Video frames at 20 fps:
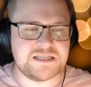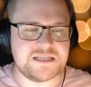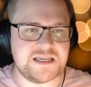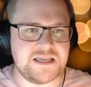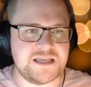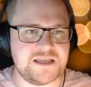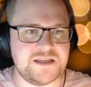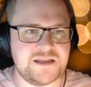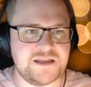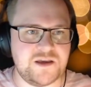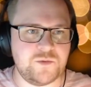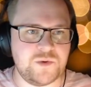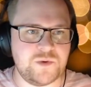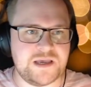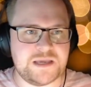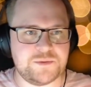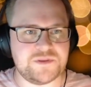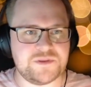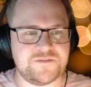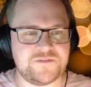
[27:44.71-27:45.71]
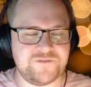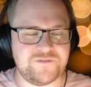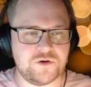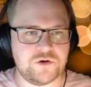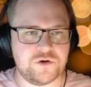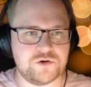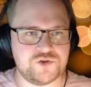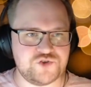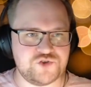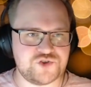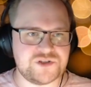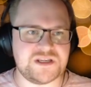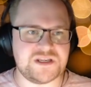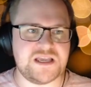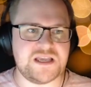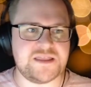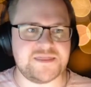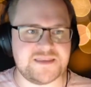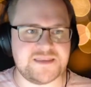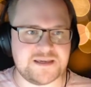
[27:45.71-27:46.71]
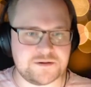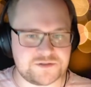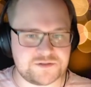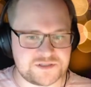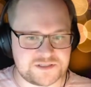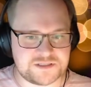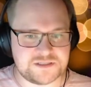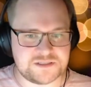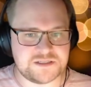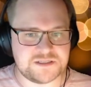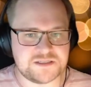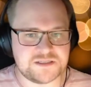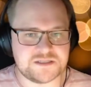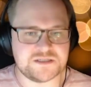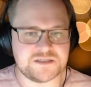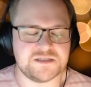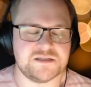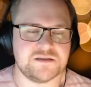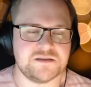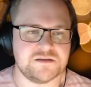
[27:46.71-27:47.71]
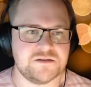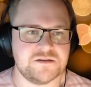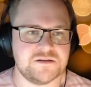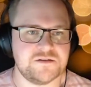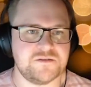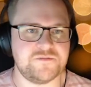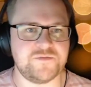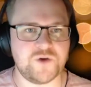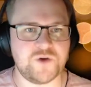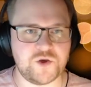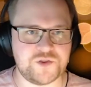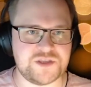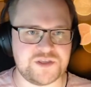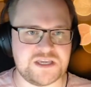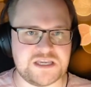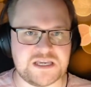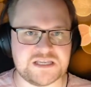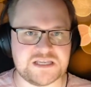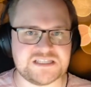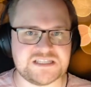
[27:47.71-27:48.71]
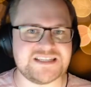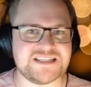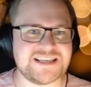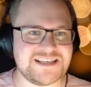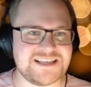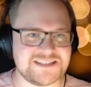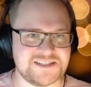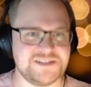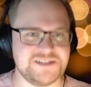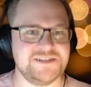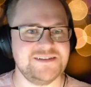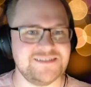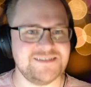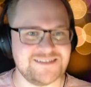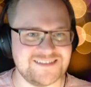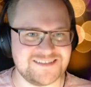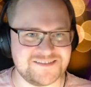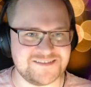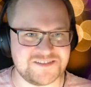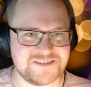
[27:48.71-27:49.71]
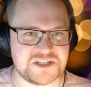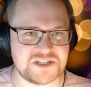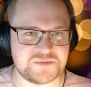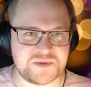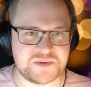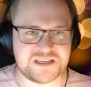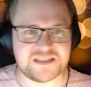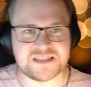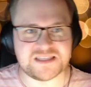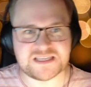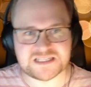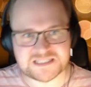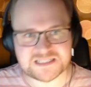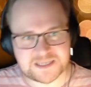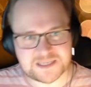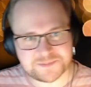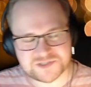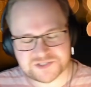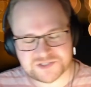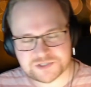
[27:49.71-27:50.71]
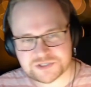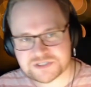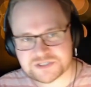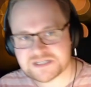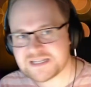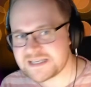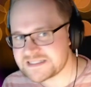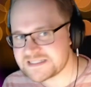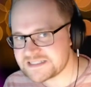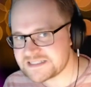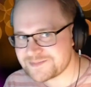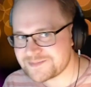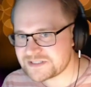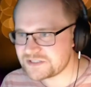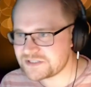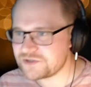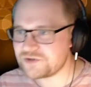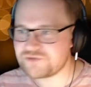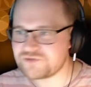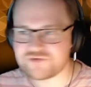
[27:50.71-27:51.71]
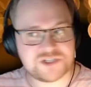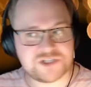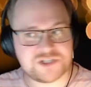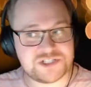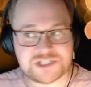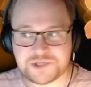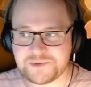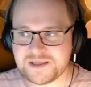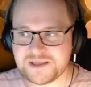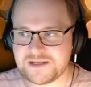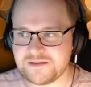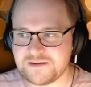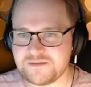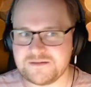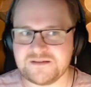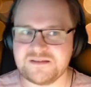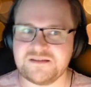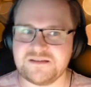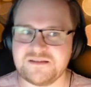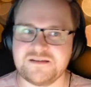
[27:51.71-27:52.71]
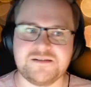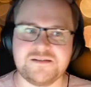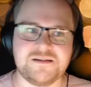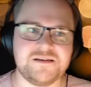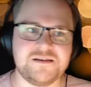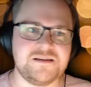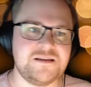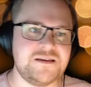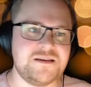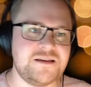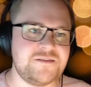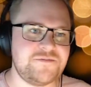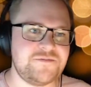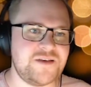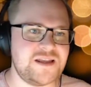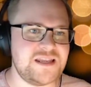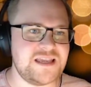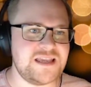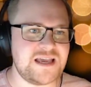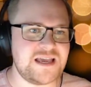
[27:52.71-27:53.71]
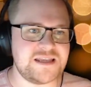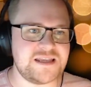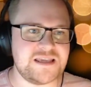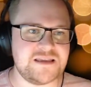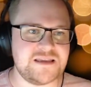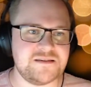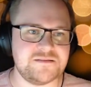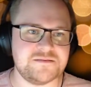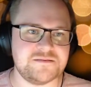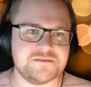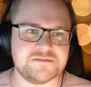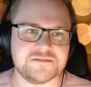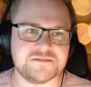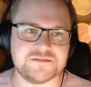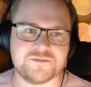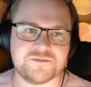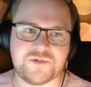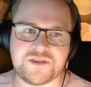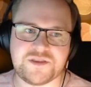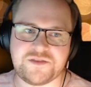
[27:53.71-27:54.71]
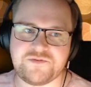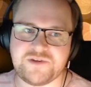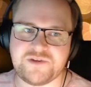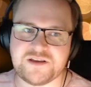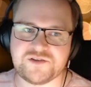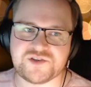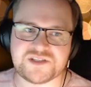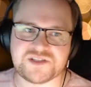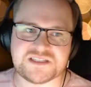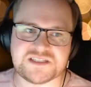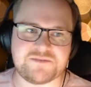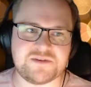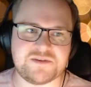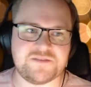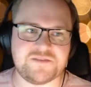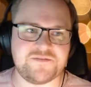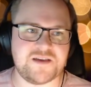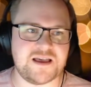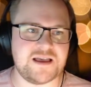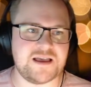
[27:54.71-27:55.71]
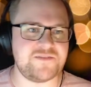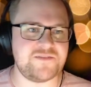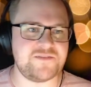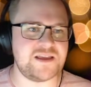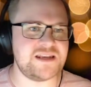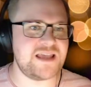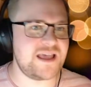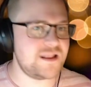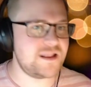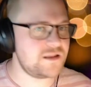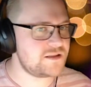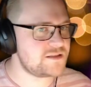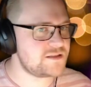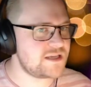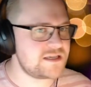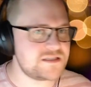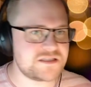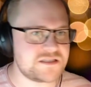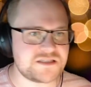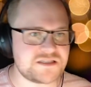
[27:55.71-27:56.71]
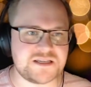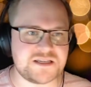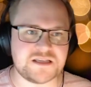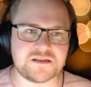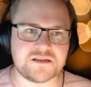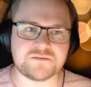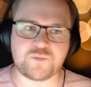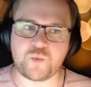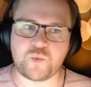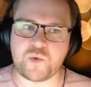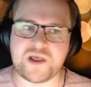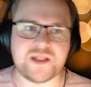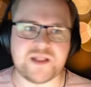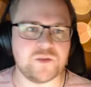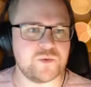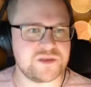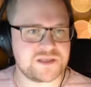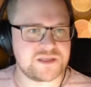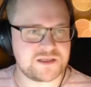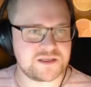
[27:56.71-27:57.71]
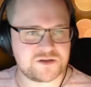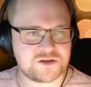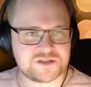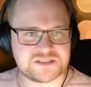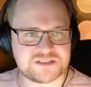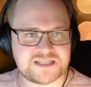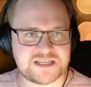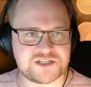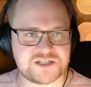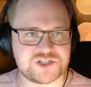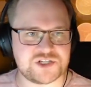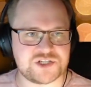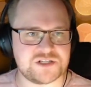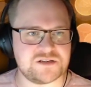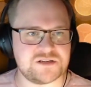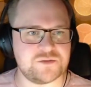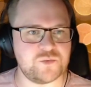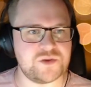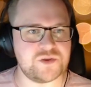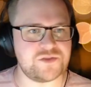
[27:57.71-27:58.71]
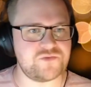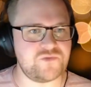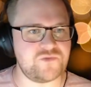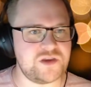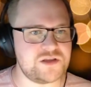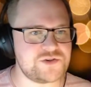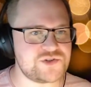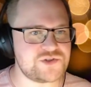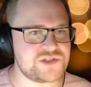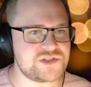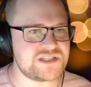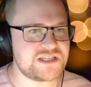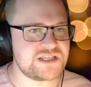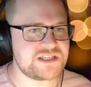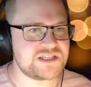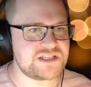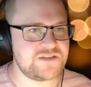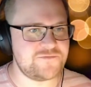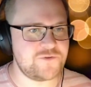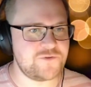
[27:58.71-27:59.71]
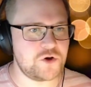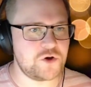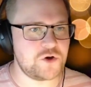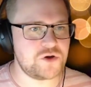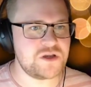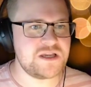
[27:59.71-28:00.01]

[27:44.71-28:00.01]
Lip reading: taking it away with 408,000 for the season, which has been this episode and last episode. We're only 2 in. Fanny Annie with 375 and Elk Knight still well within contention with 364.